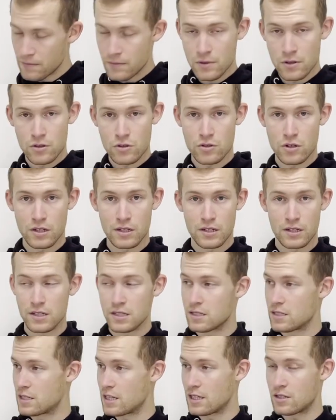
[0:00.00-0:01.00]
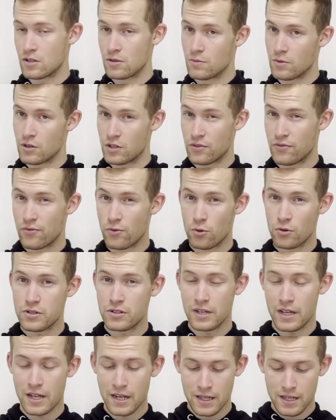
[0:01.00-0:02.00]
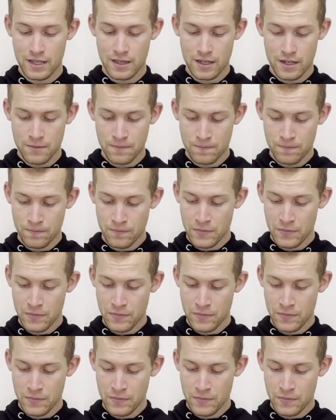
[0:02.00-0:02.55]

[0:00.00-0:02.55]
Usually it doesn't take too much force to get it in there.